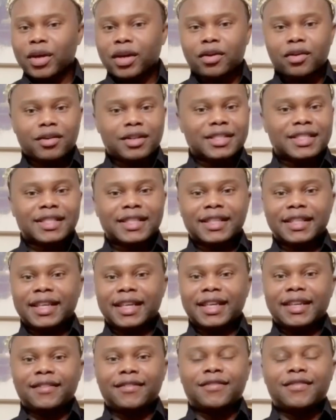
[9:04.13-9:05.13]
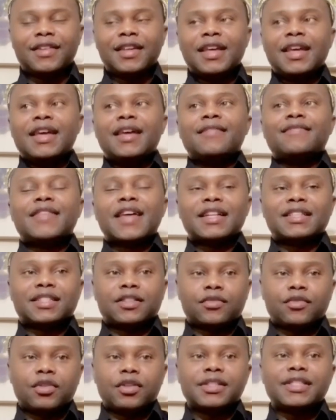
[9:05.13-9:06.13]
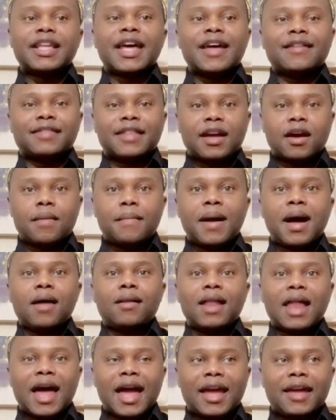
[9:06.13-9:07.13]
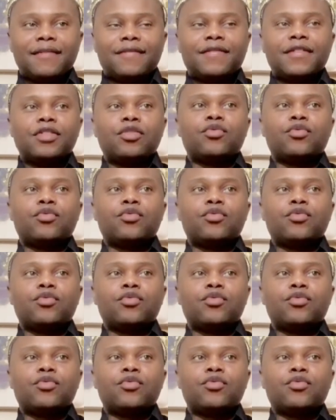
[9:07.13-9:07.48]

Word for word: we're going to leave. That's the real sad thing about life.